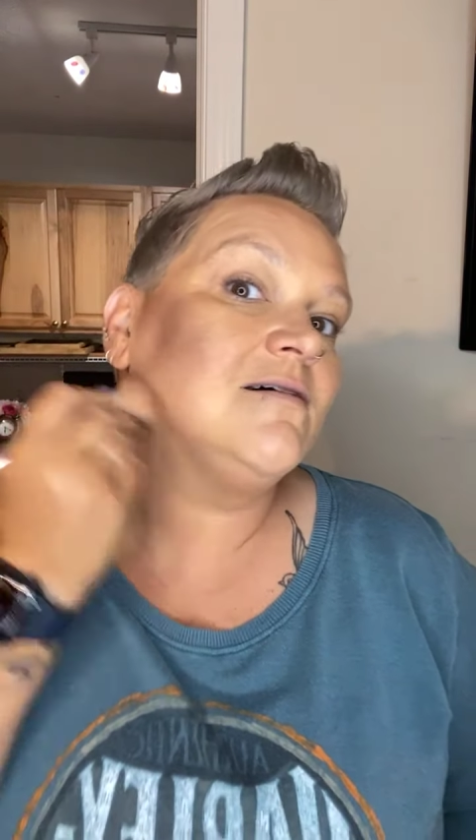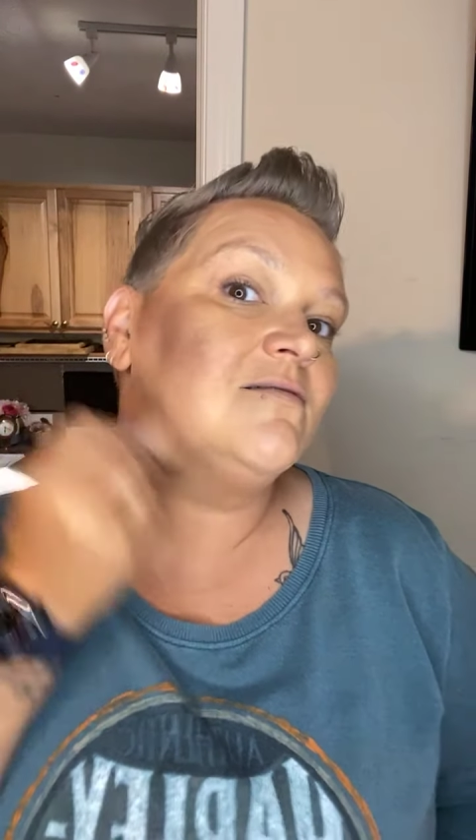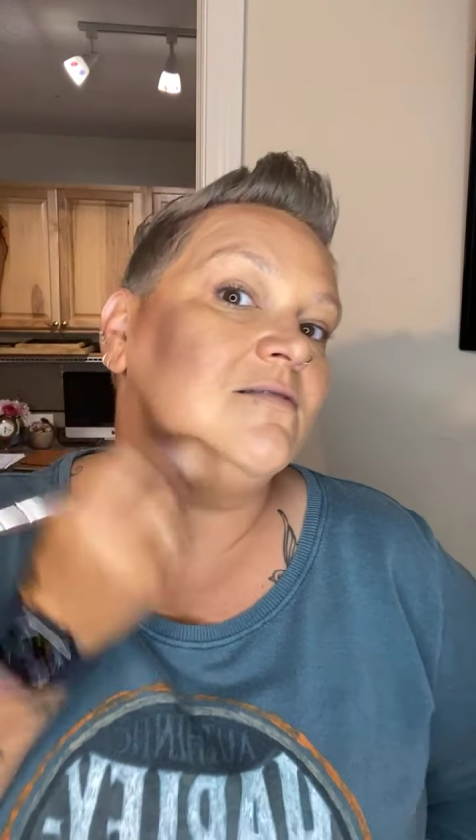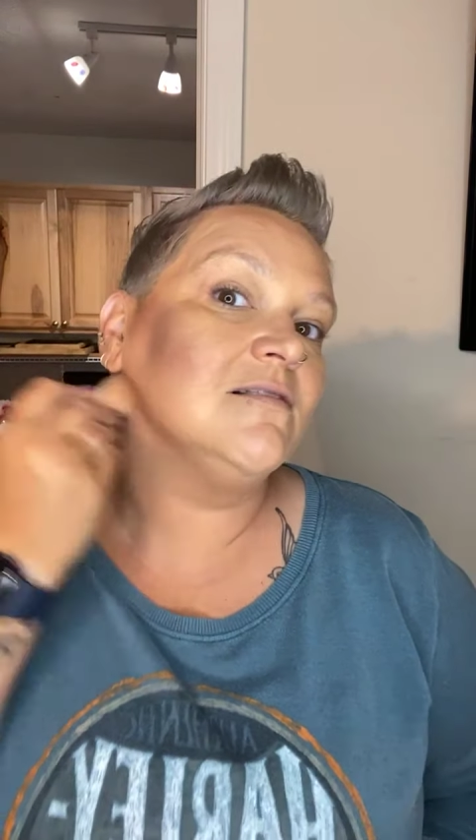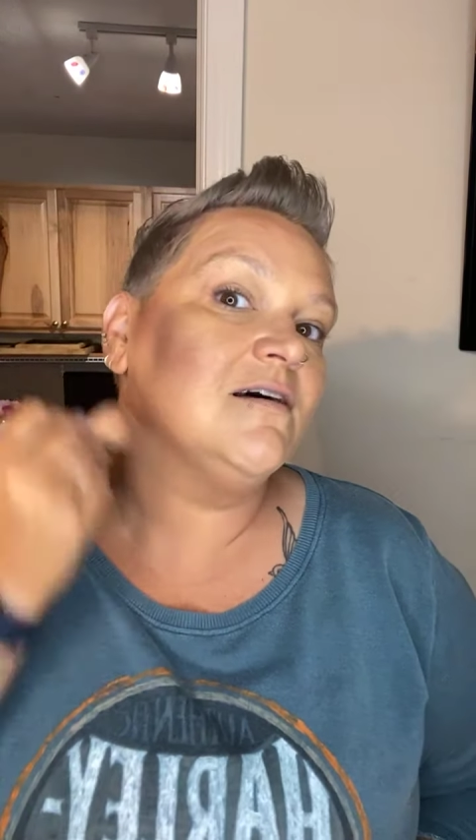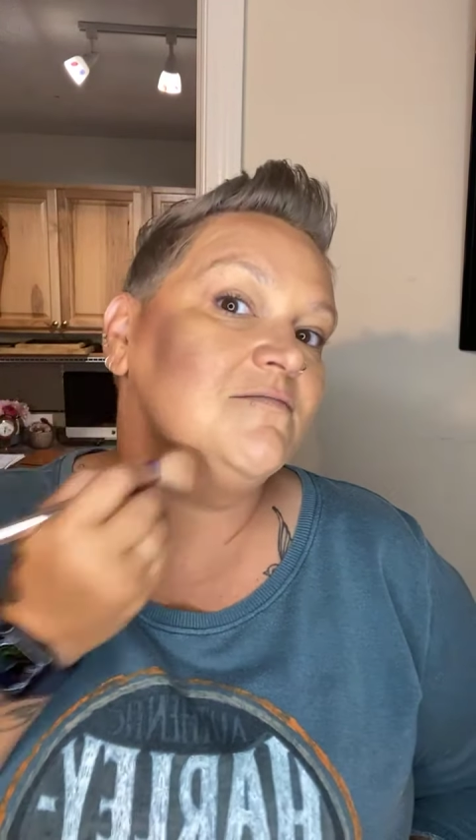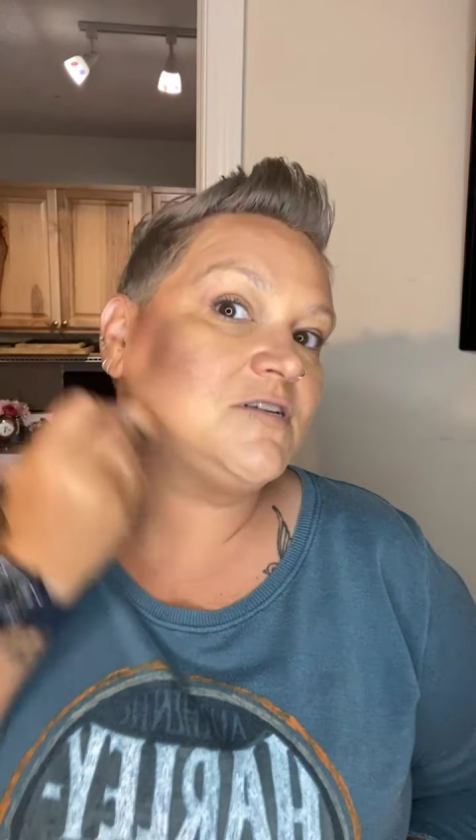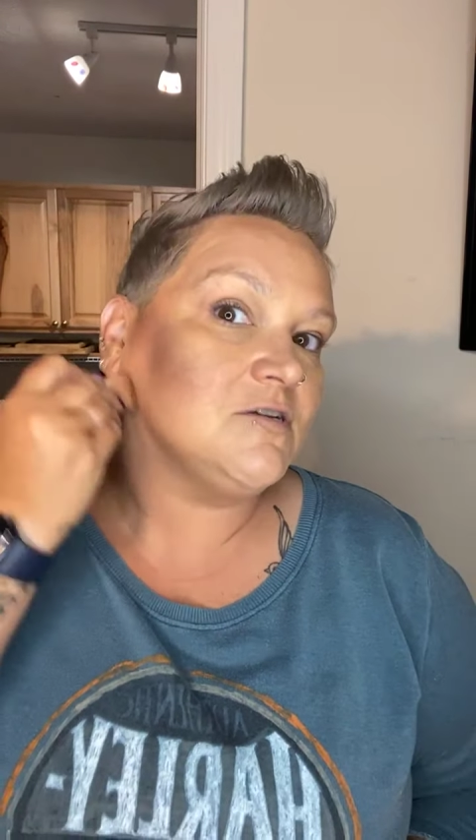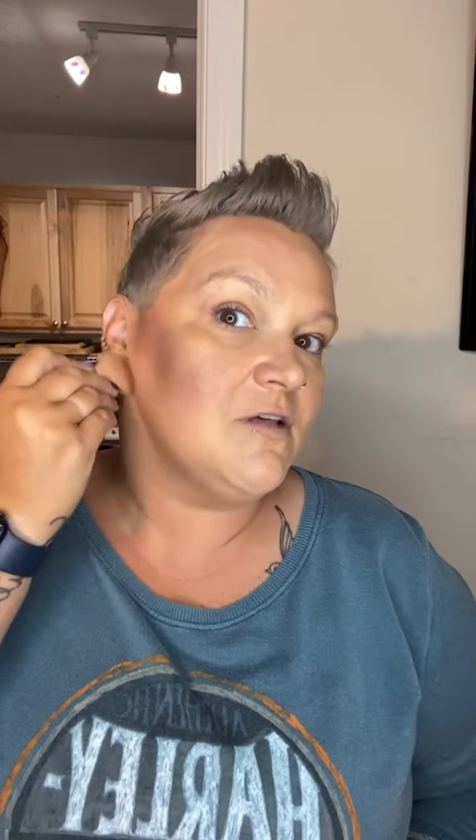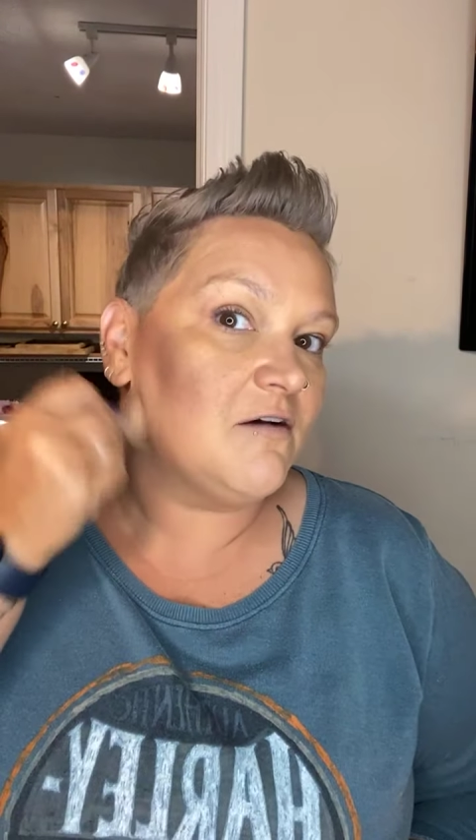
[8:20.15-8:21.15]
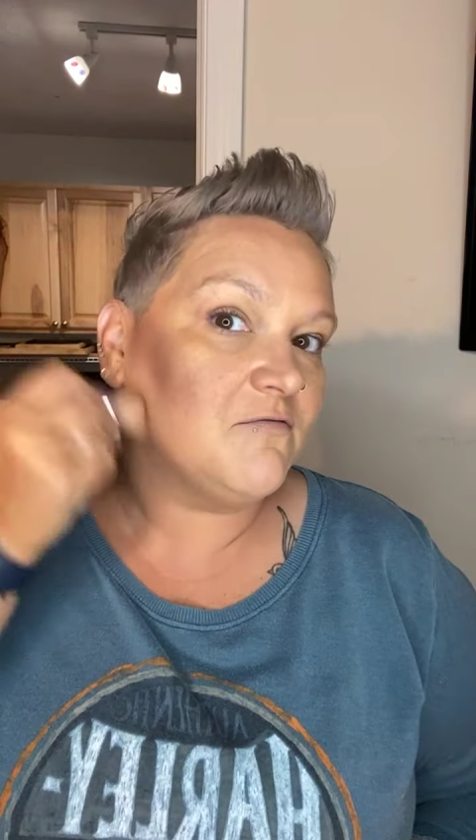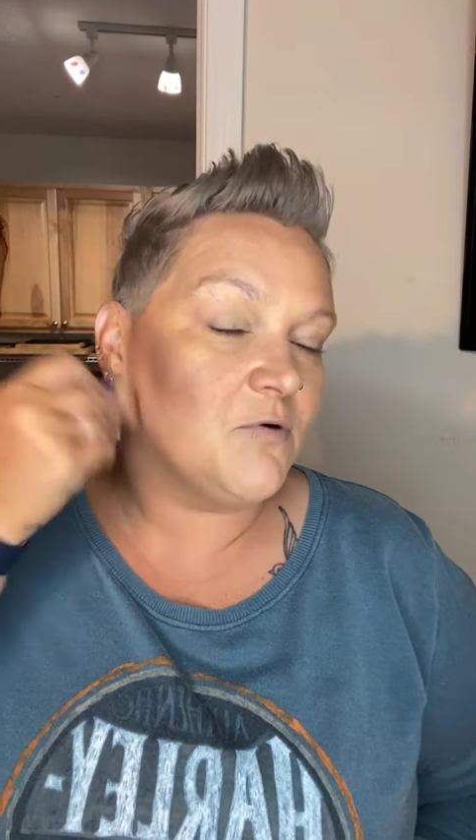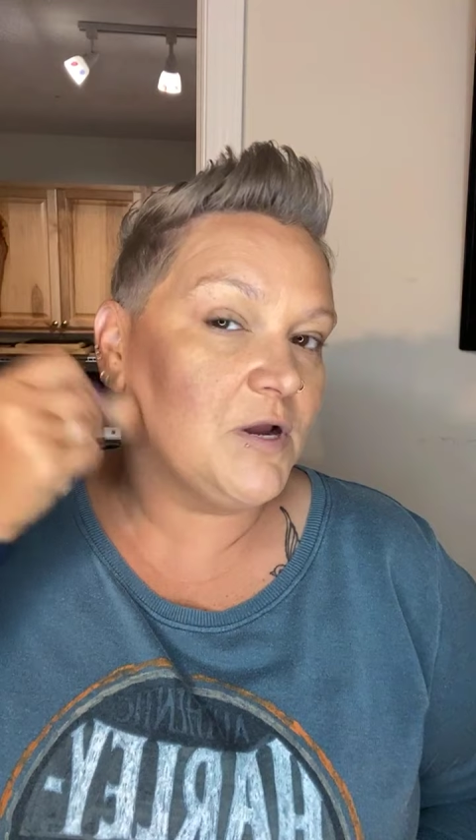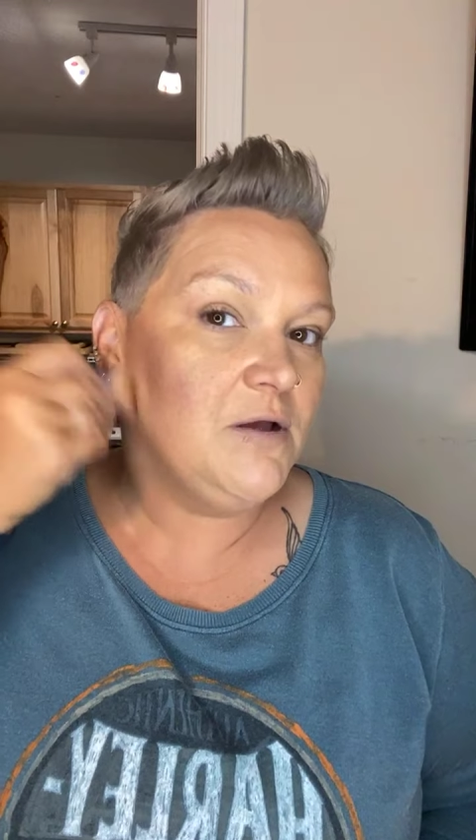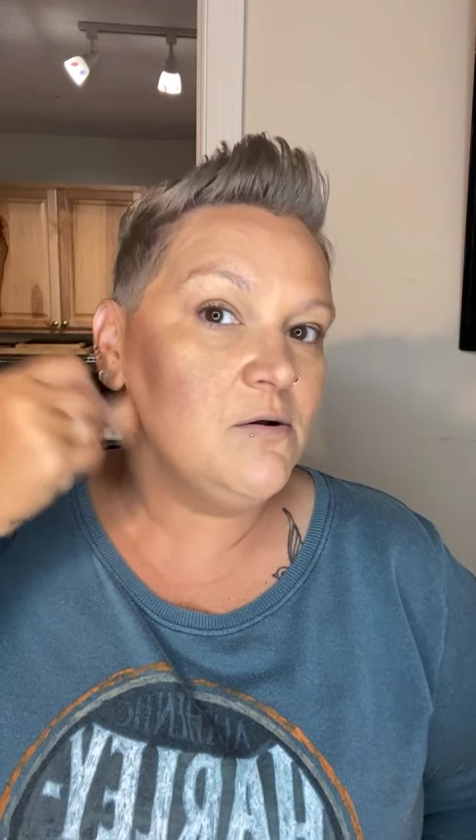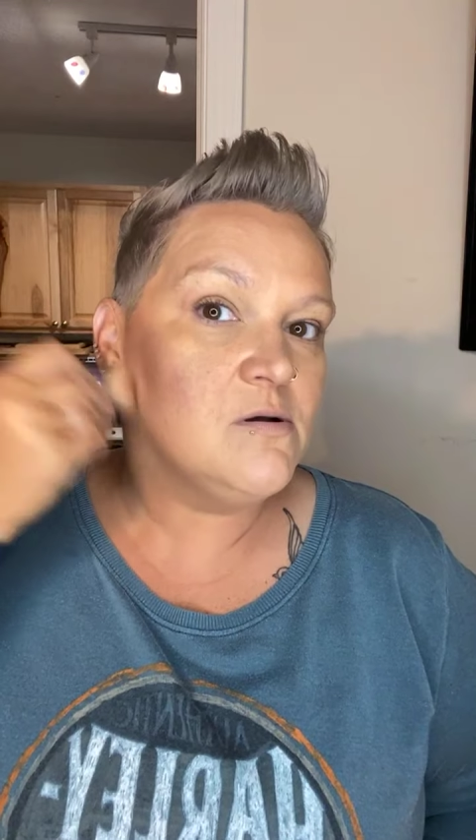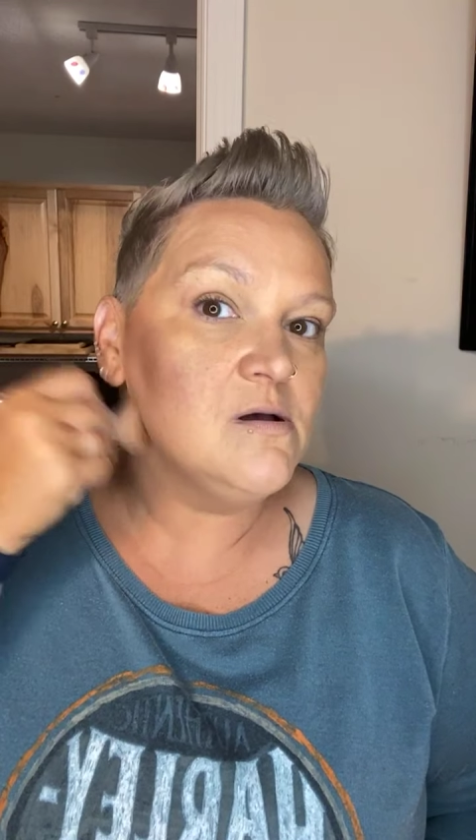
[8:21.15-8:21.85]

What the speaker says: love to do that for you.